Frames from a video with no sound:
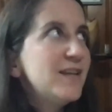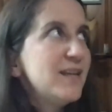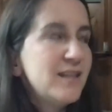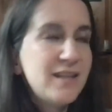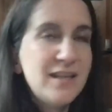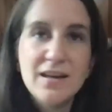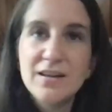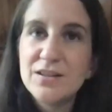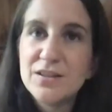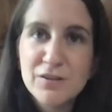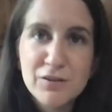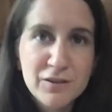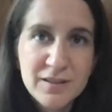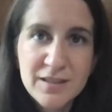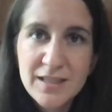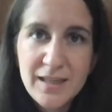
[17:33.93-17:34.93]

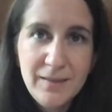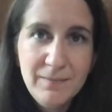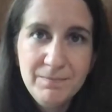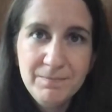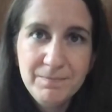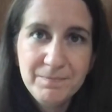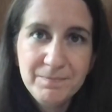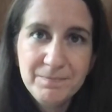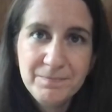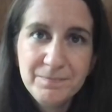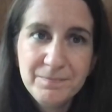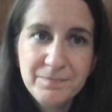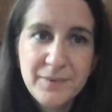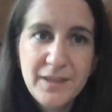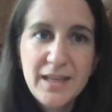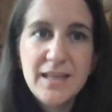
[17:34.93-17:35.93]
even in moments
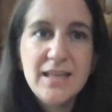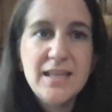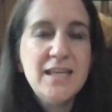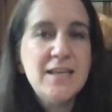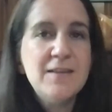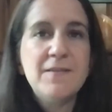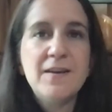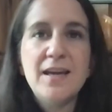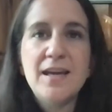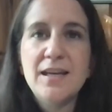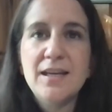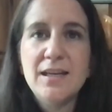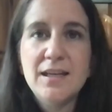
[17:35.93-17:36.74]
of survival,